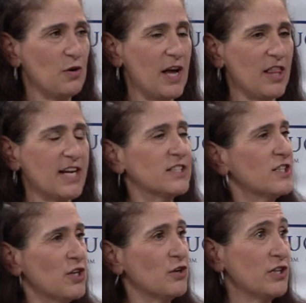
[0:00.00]
I like
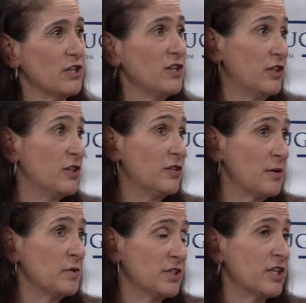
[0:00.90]
to know that
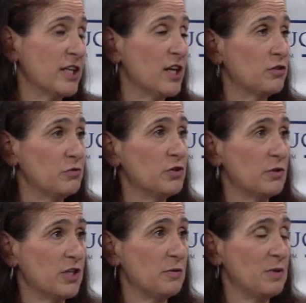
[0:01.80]
someone's going to get through
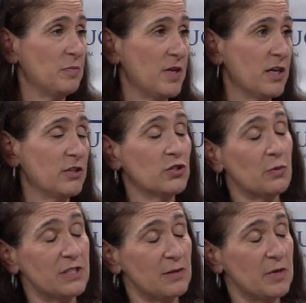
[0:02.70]
to a human being. There's
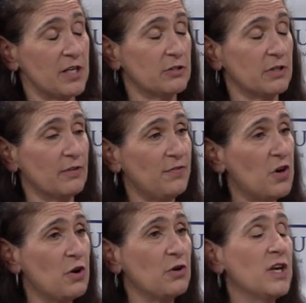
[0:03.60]
always someone answering the
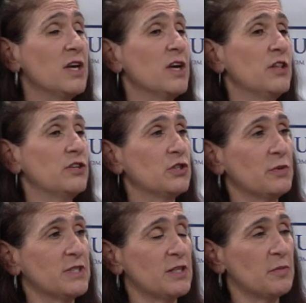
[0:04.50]
phone. There's
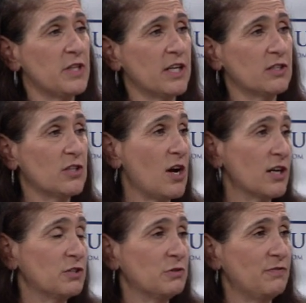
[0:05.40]
always someone they can
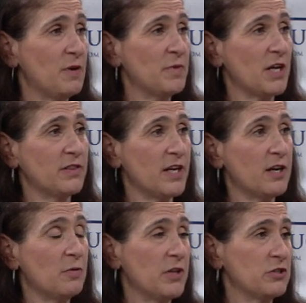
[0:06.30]
talk to if I'm not
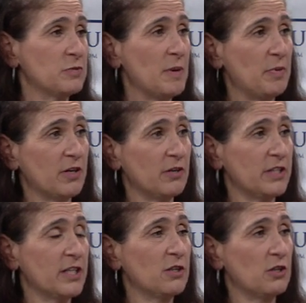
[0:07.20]
there, whether it's my
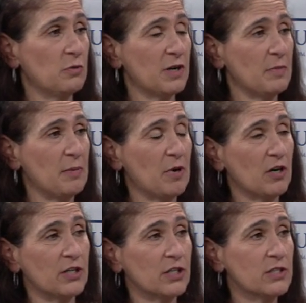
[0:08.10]
paralegal or one of my
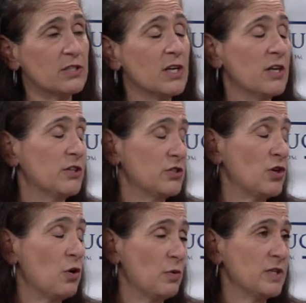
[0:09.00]
partners. There's
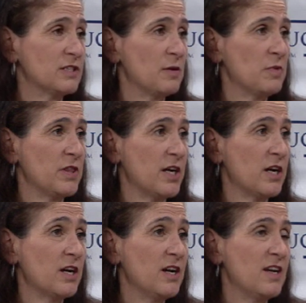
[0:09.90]
always someone
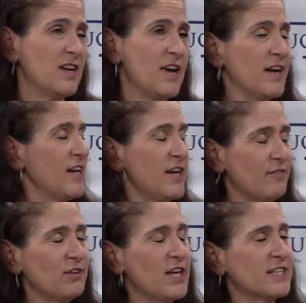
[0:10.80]
there. And I
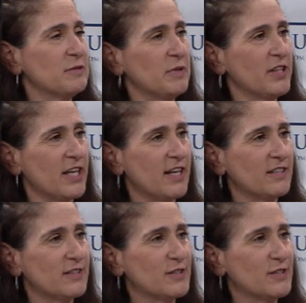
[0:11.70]
never like to be late.